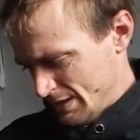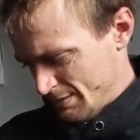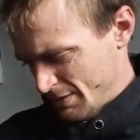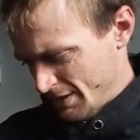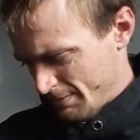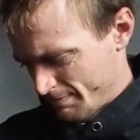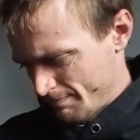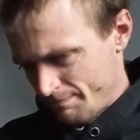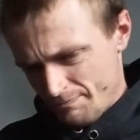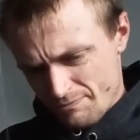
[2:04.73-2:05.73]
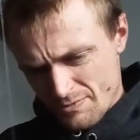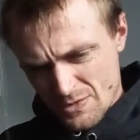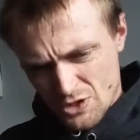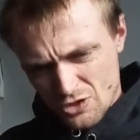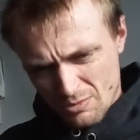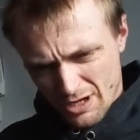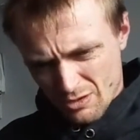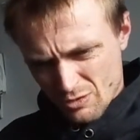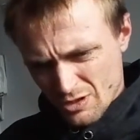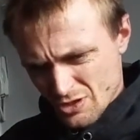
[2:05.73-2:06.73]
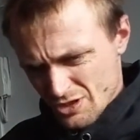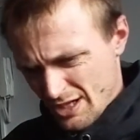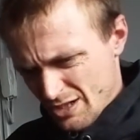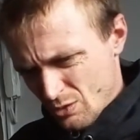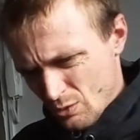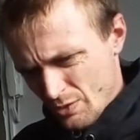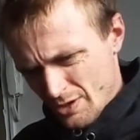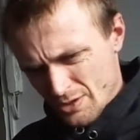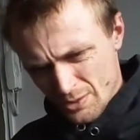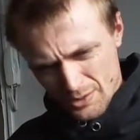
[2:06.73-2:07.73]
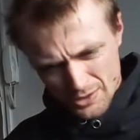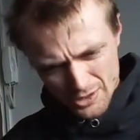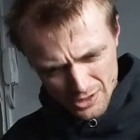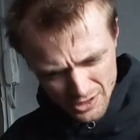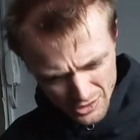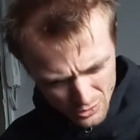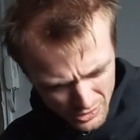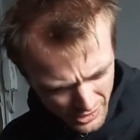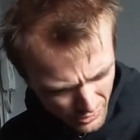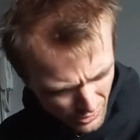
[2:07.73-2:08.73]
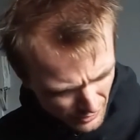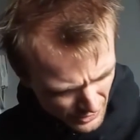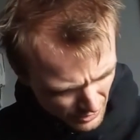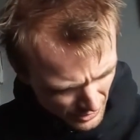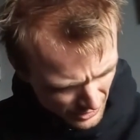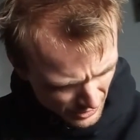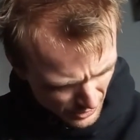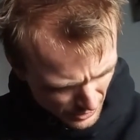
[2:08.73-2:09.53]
let me somehow untangle this. It's all tangled up for some reason.